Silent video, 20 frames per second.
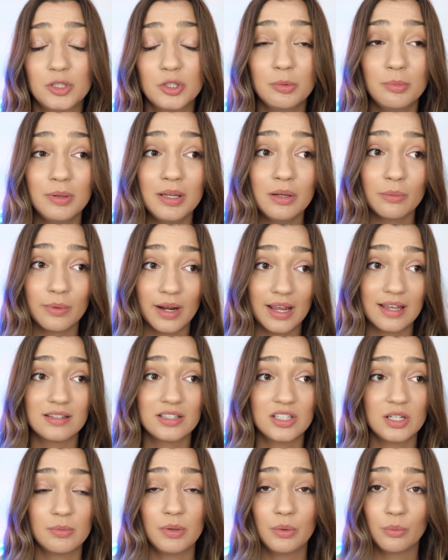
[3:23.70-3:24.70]
be
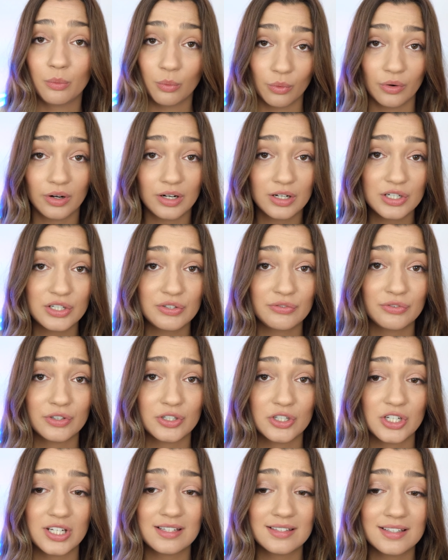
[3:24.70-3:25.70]
raised to be warriors for
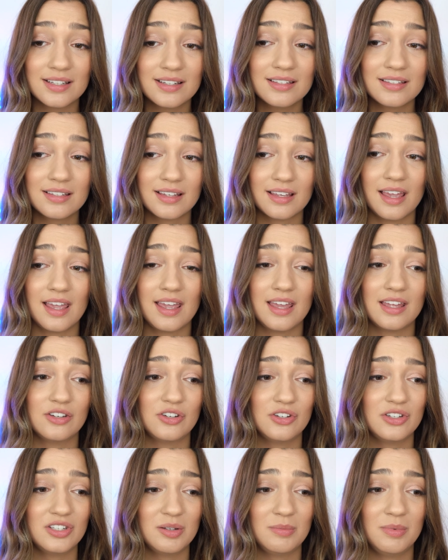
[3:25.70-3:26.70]
Jesus, and
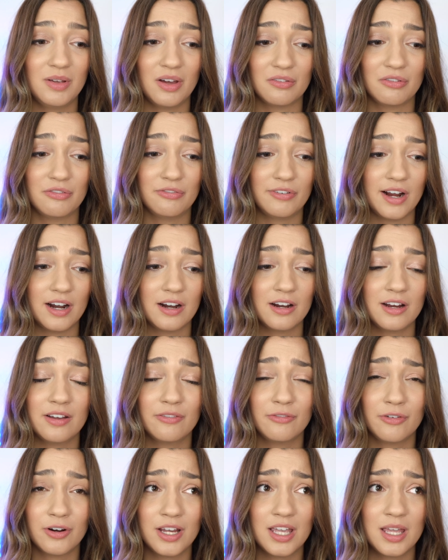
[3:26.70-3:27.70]
just to be on fire
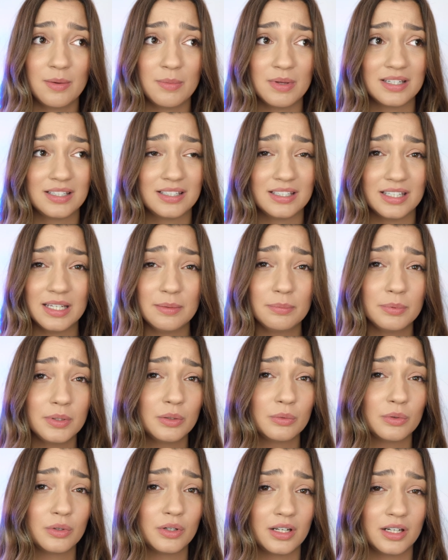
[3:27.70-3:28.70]
for Him, and
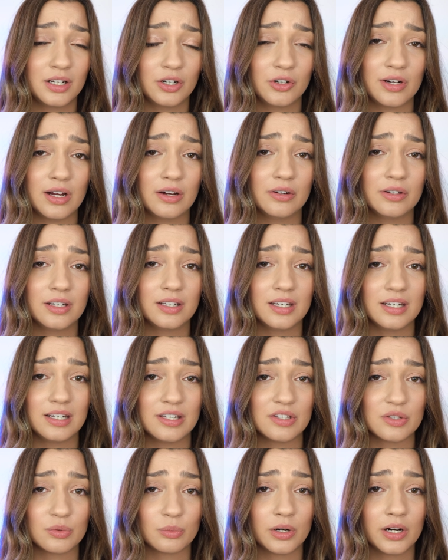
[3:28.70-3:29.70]
deeply rooted and grounded in
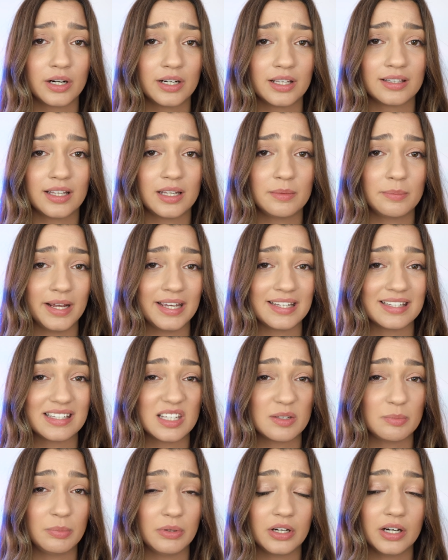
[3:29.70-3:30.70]
His Word, and led by His
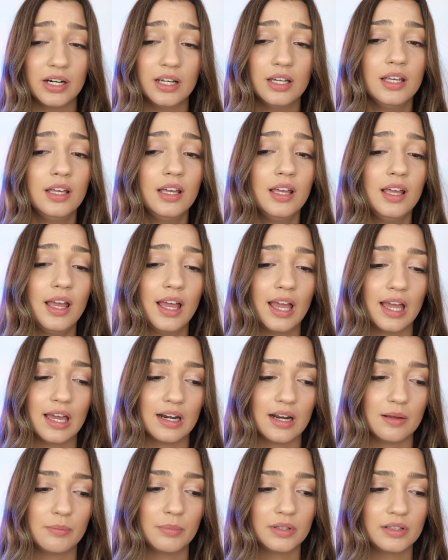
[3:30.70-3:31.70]
Spirit.
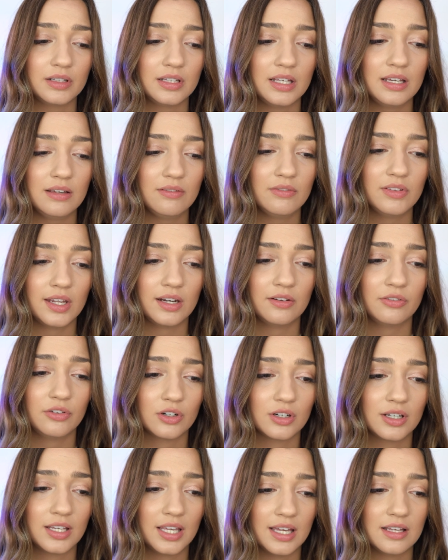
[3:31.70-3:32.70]
And I believe that if
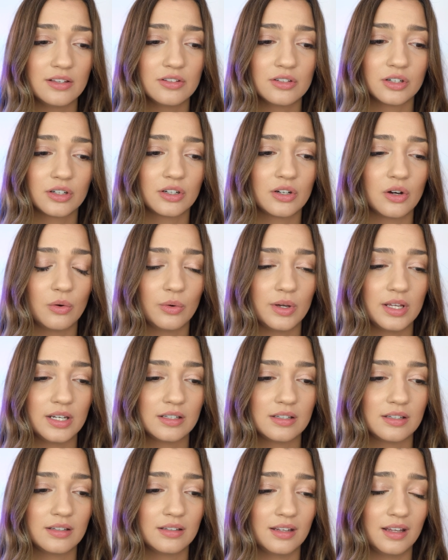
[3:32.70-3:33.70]
your kids are
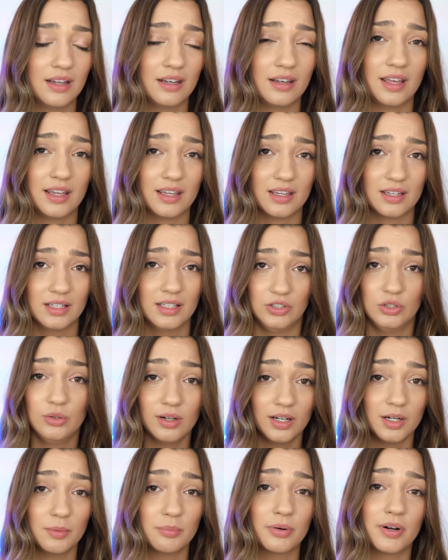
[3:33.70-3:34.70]
going, and like, you
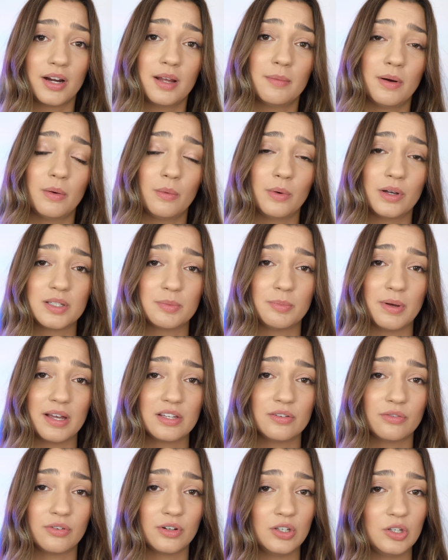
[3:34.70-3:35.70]
got to pray about what's
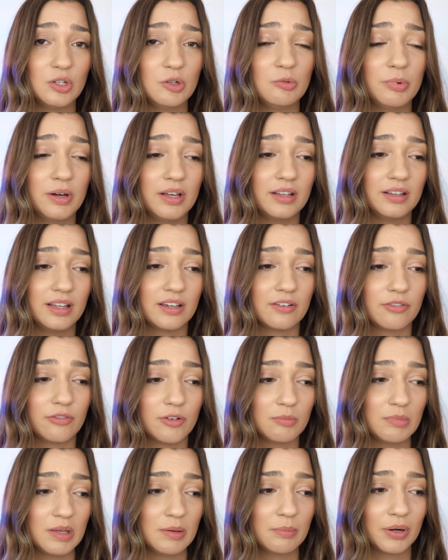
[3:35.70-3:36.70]
best for you, but like,
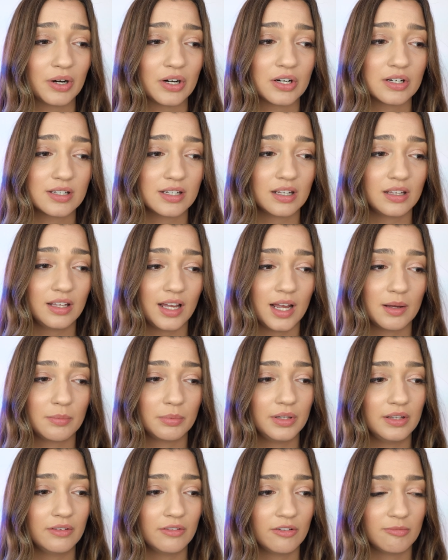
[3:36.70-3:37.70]
for me personally, I
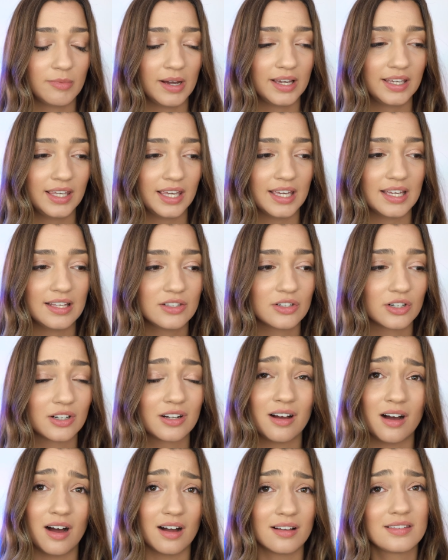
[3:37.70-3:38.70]
believe if my kids are
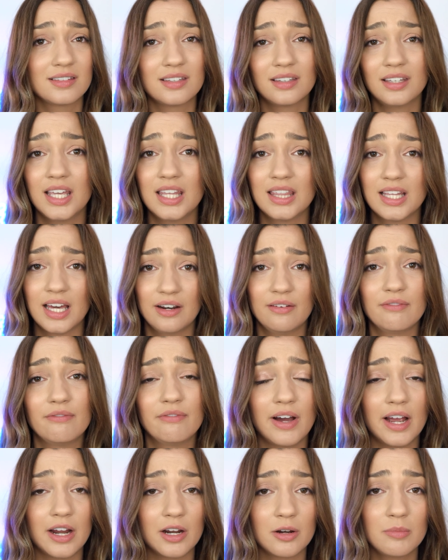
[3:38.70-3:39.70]
constantly in that
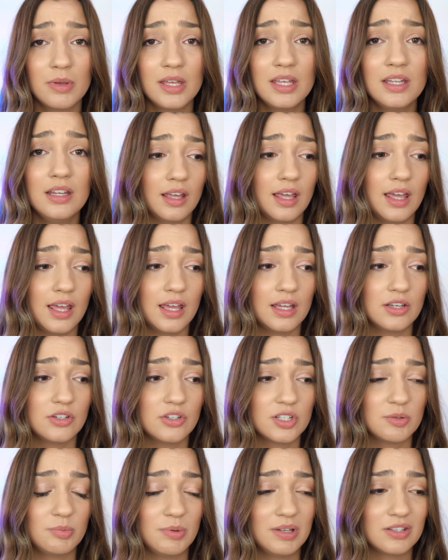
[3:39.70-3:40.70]
environment and
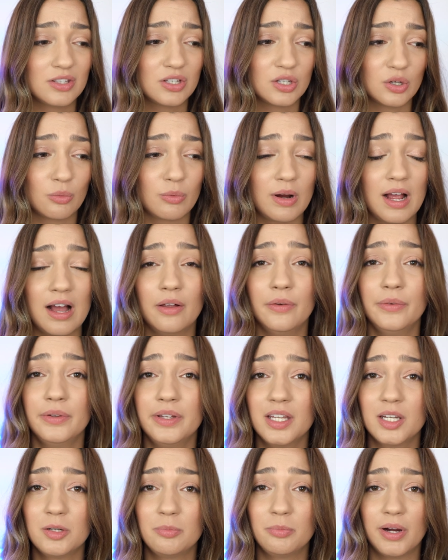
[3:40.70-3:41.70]
just being
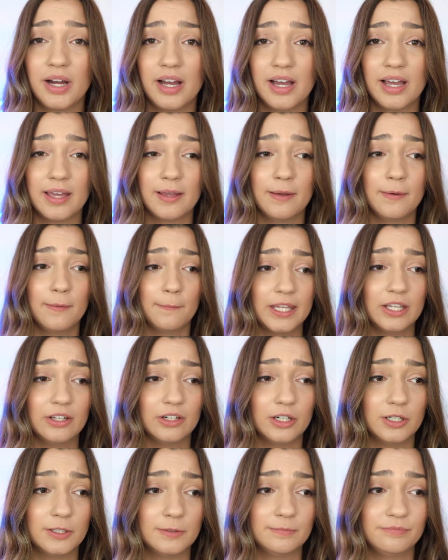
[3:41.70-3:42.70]
surrounded by, you
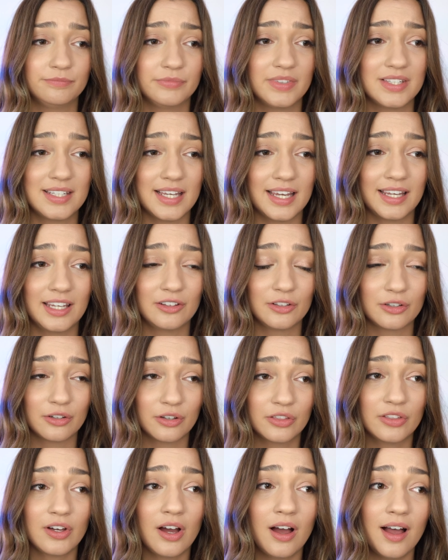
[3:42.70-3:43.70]
know, secular
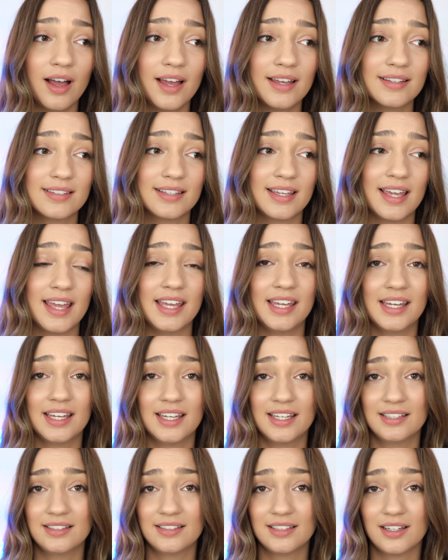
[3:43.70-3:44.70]
thought
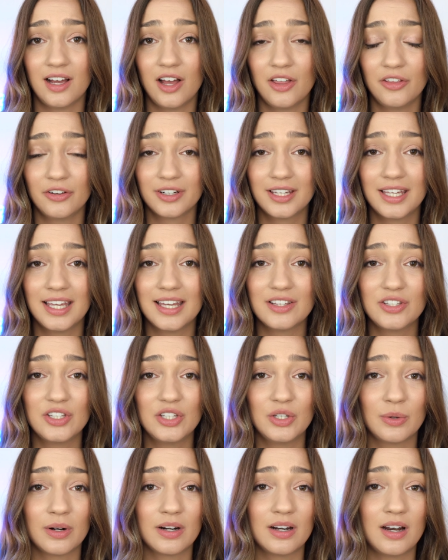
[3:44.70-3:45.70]
and other kids
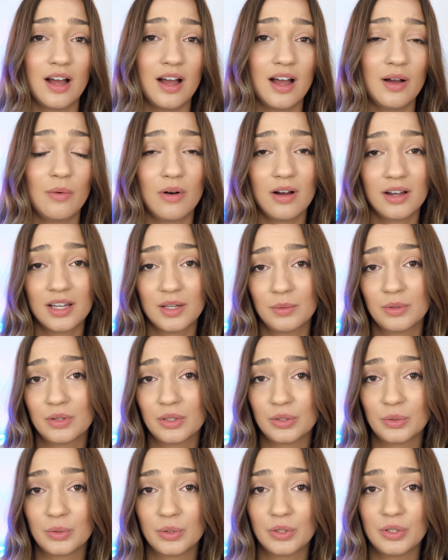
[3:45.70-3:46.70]
who are not walking with
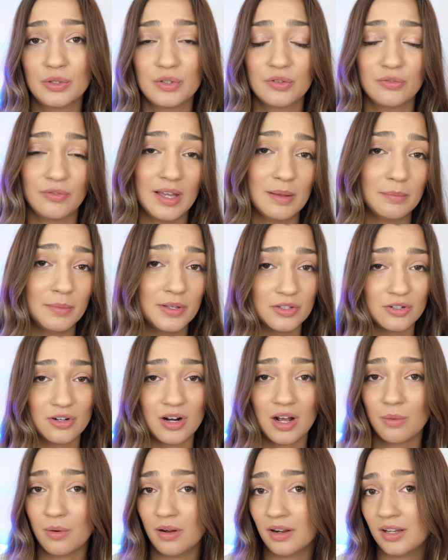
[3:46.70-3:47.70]
the Lord, whose families are
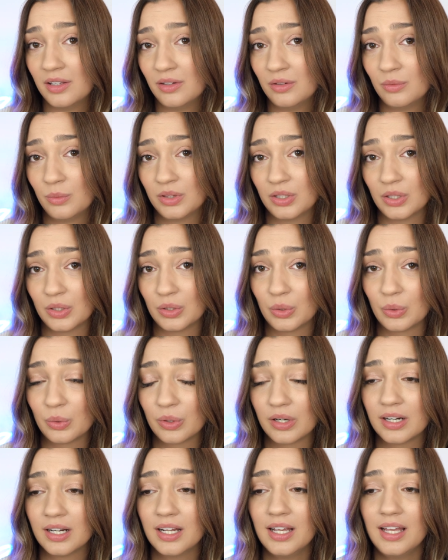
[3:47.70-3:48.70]
not walking with the
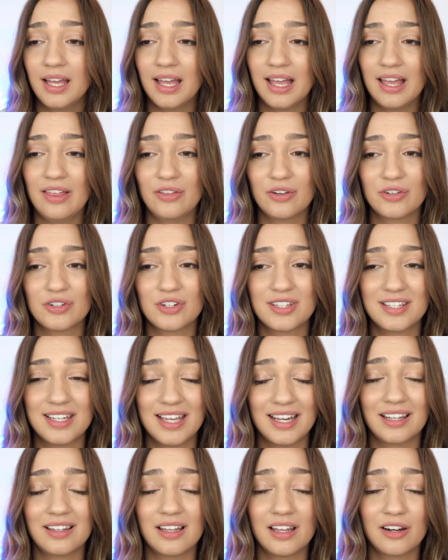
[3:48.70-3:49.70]
Lord, and they're just
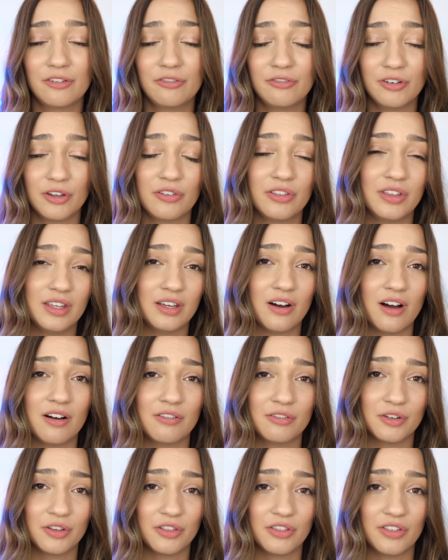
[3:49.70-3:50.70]
saying a lot of filthy,
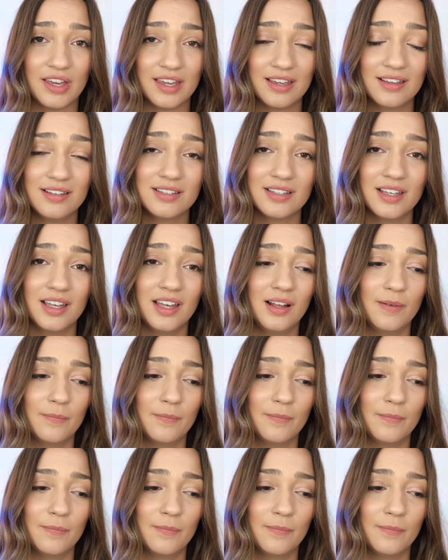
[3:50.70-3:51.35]
awful things,